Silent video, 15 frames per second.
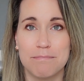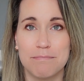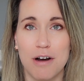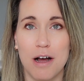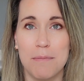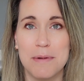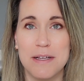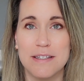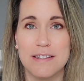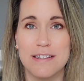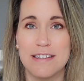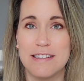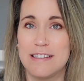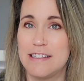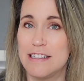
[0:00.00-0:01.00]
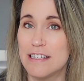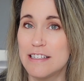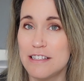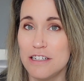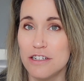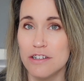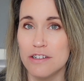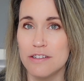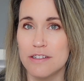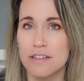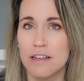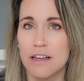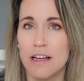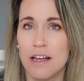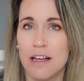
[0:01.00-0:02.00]
promise 6
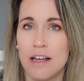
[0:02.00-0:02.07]
years.